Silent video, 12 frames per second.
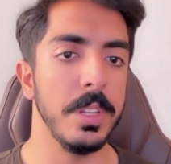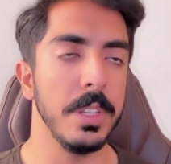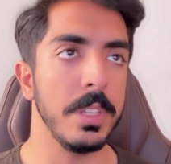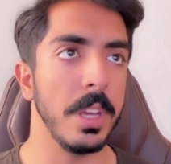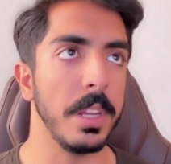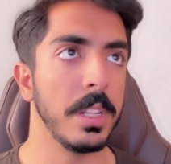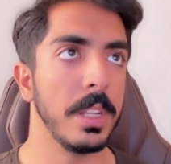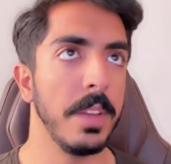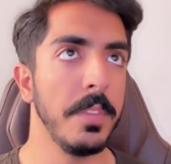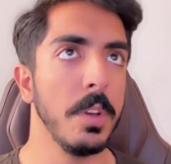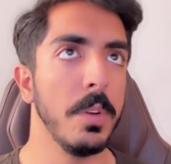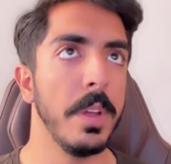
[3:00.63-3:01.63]
inside
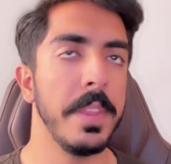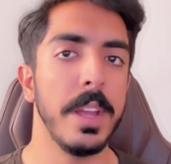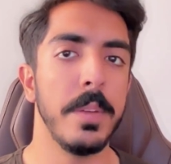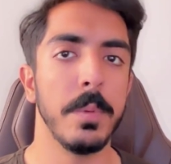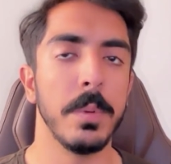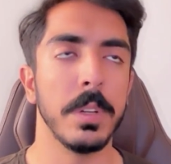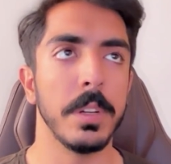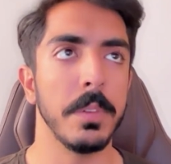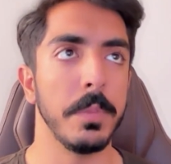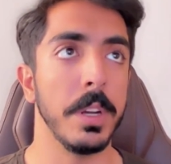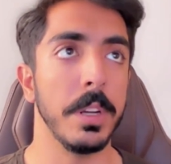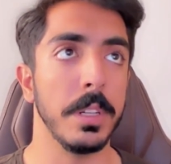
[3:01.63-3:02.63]
Klaviyo, and then we're
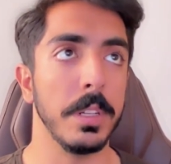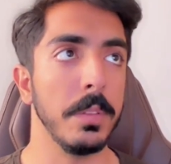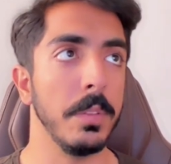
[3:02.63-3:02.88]
going to